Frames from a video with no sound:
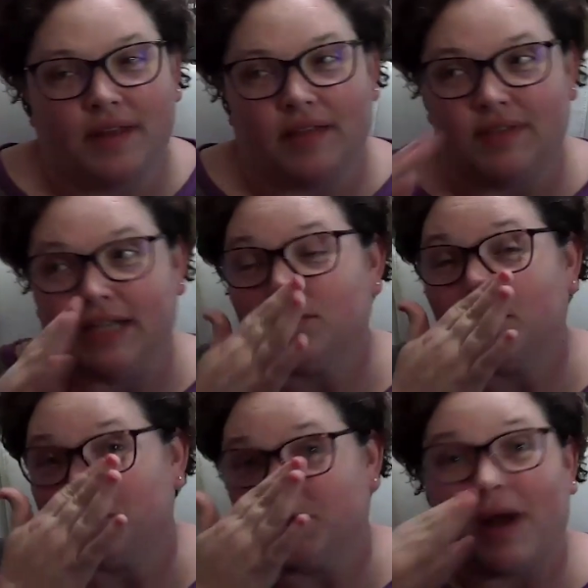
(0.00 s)
these
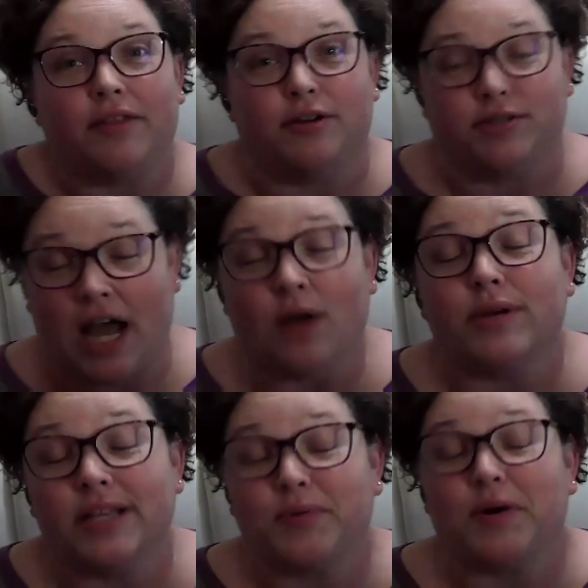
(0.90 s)
would you rathers, I
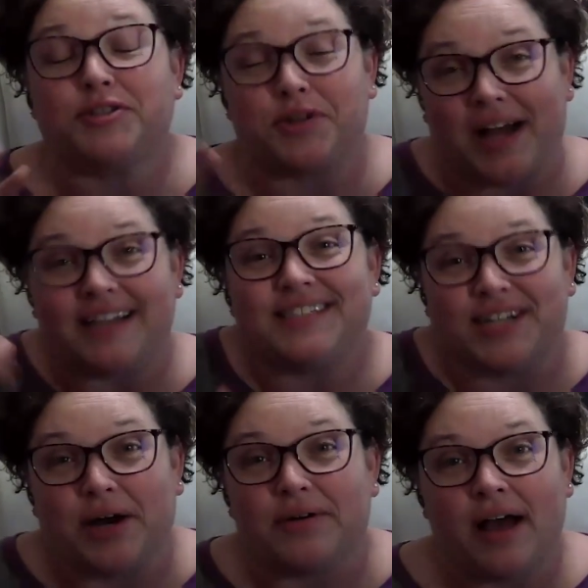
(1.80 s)
really want you guys to
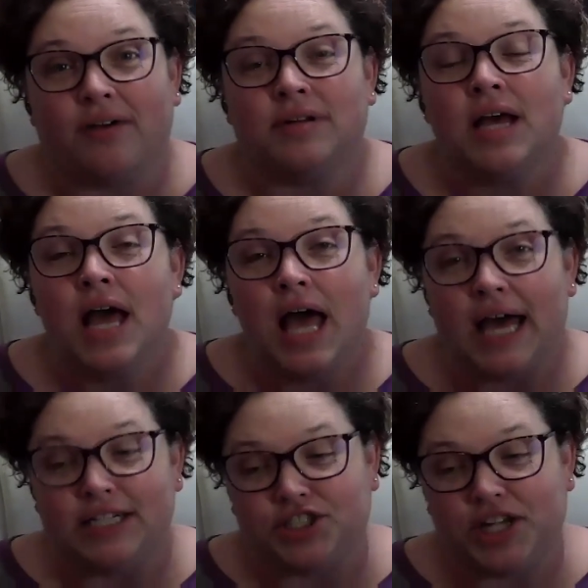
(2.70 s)
go down
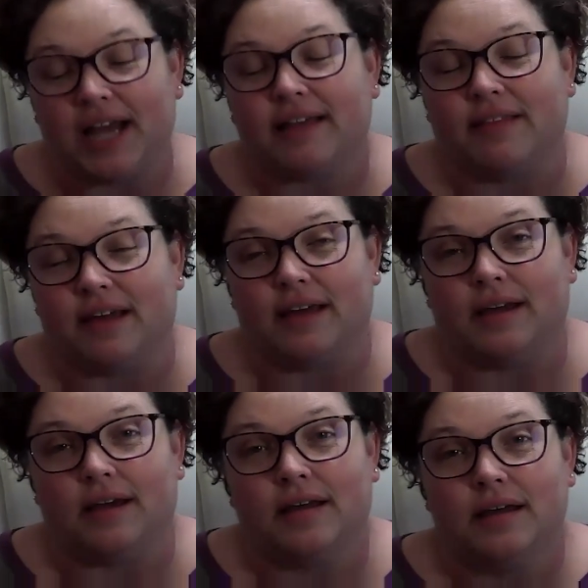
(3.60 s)
and check
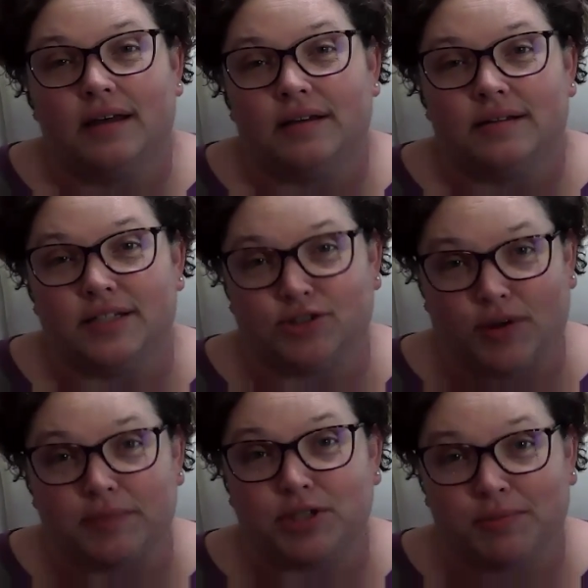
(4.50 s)
the
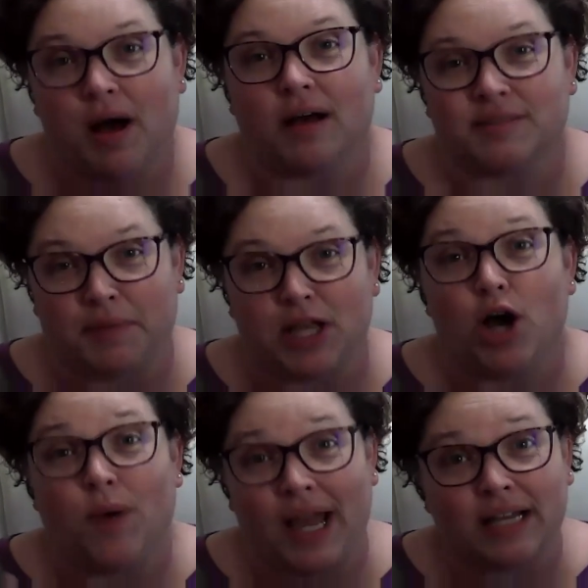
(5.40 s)
description box
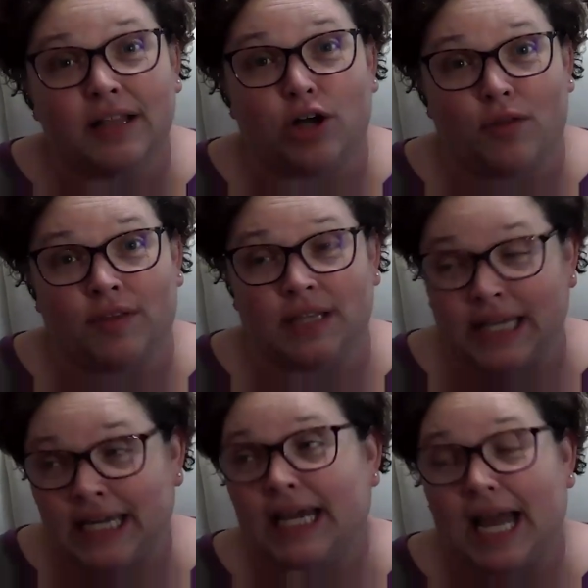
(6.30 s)
below and click on the
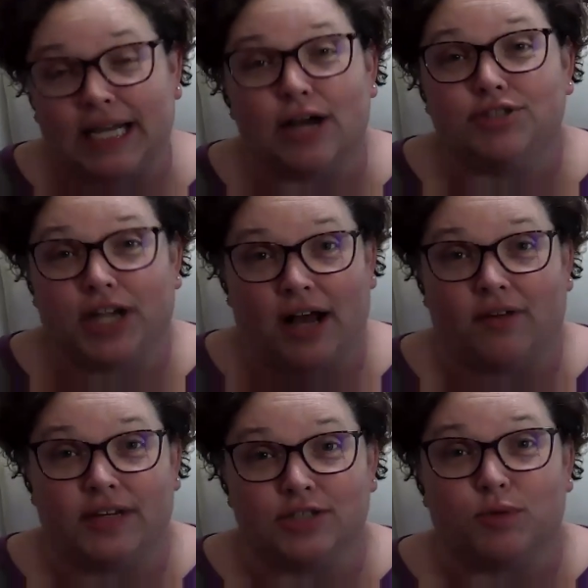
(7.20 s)
link and go check
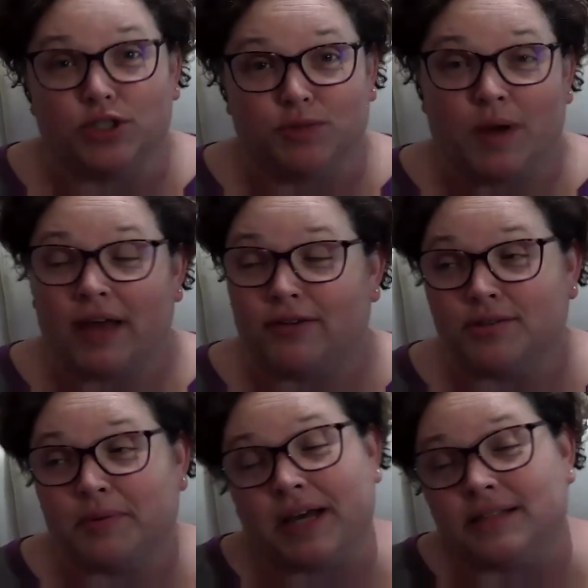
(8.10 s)
out these would you
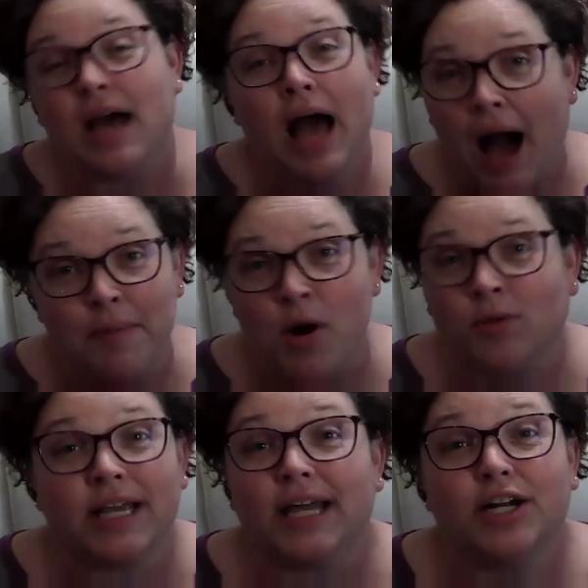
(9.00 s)
rathers, because I'm
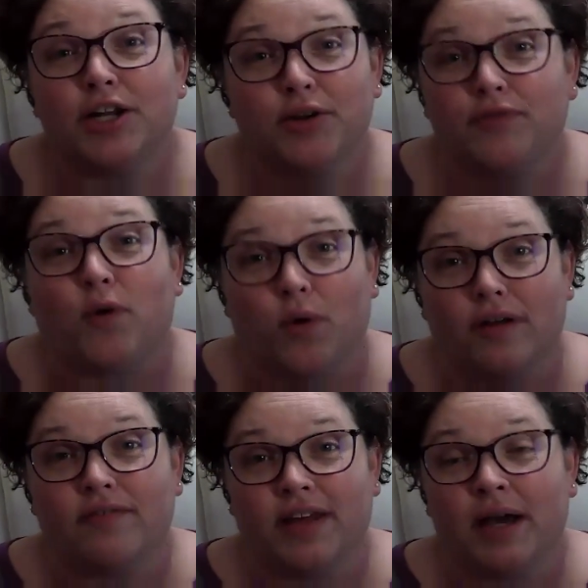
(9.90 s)
only going to do four
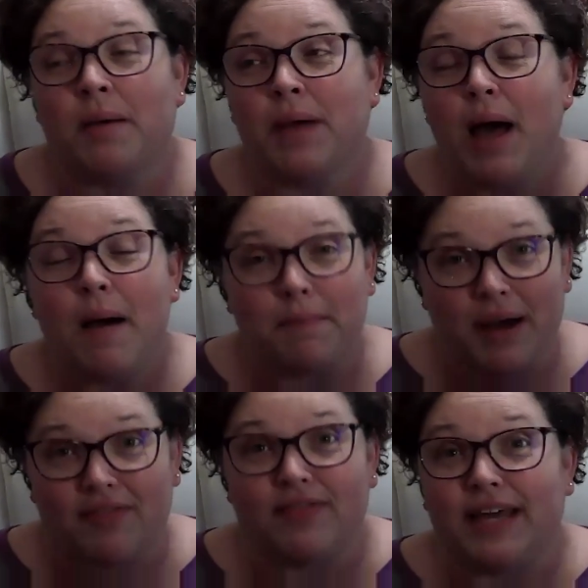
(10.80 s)
of them,
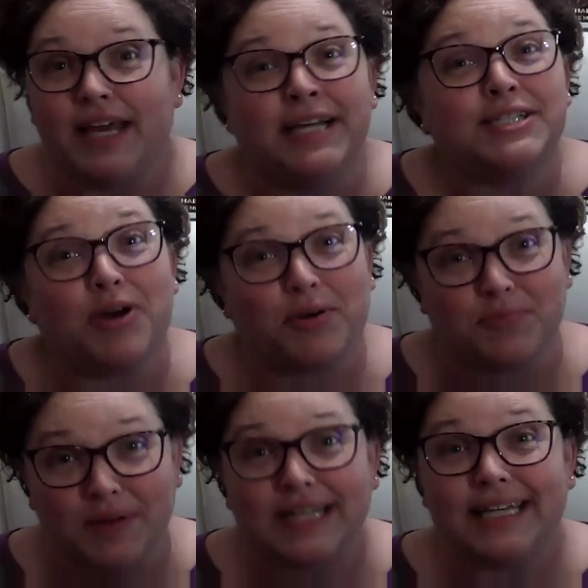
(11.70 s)
but these are
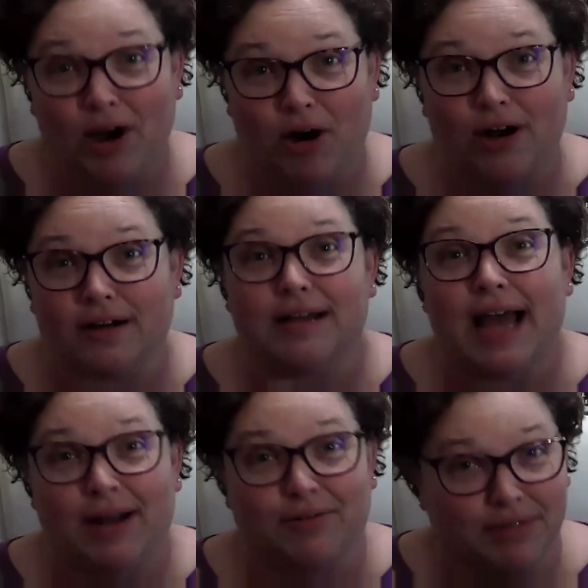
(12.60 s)
really hard
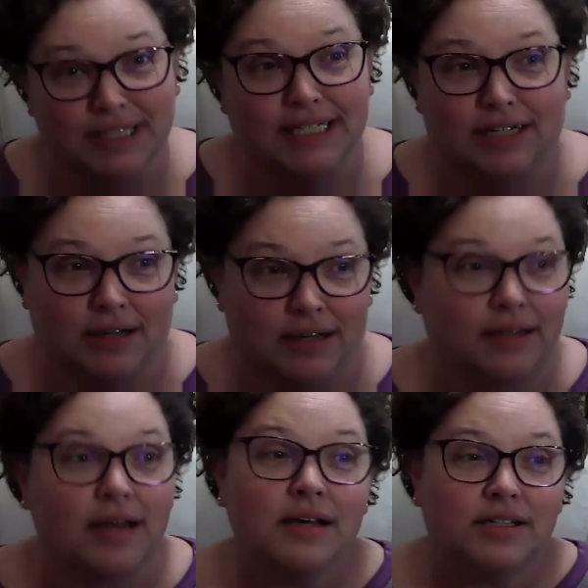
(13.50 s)
and really
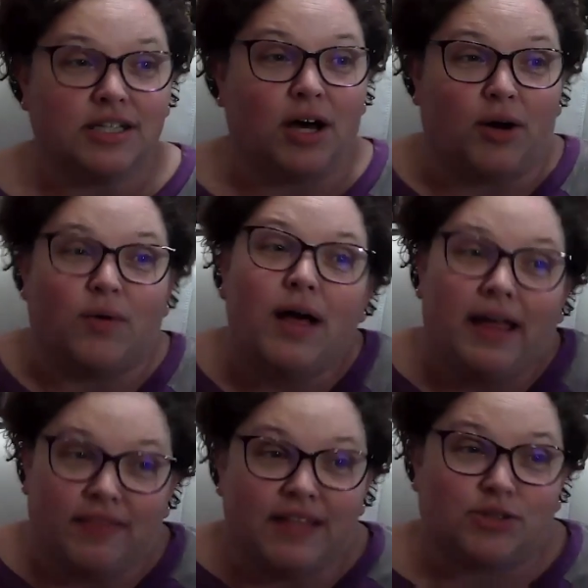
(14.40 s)
good. So
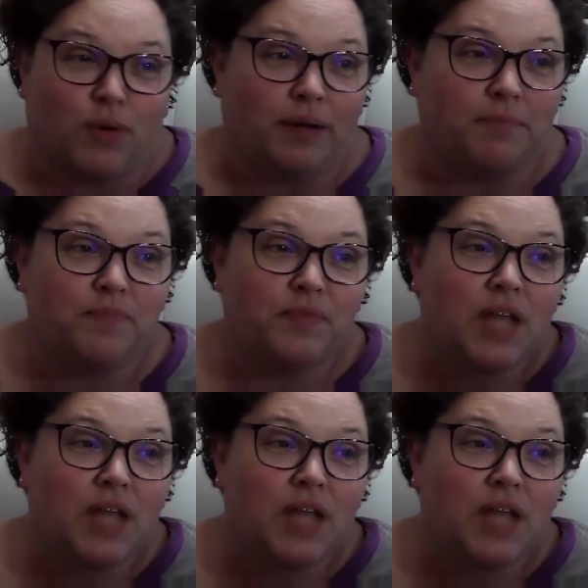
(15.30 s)
this one,